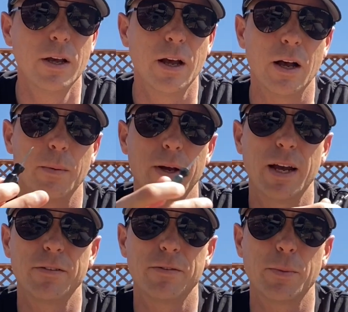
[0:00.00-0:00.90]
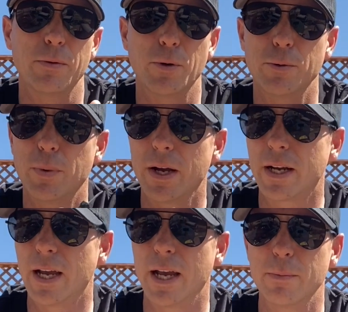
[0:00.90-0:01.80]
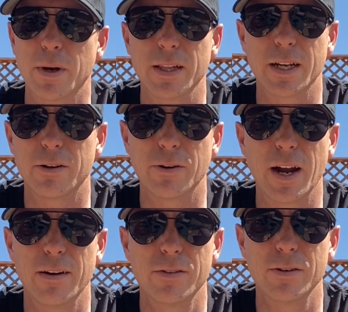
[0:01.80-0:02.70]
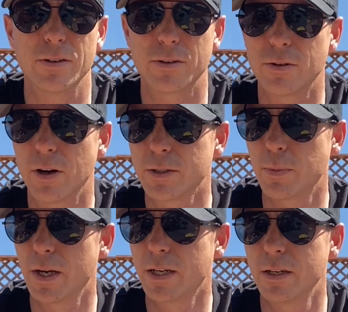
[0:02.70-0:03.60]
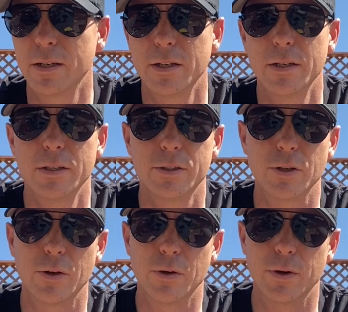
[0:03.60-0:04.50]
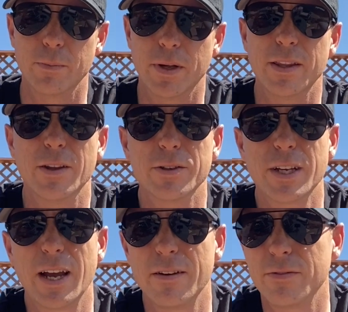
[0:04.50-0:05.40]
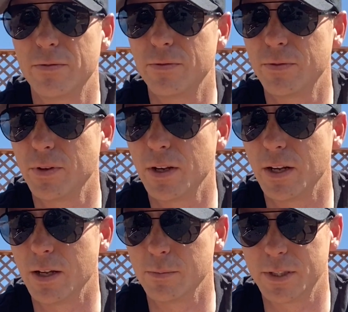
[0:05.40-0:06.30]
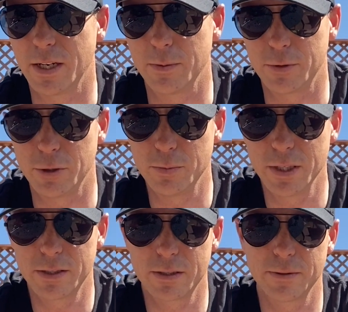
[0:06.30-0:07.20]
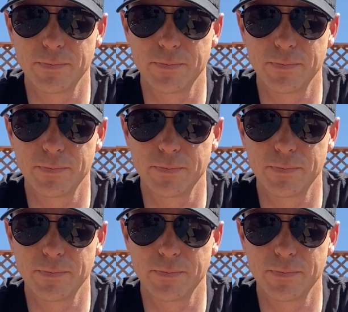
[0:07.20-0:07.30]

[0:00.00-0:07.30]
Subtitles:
I have it for my road bike and my like gravel or cross bike. So those I have set up tubeless.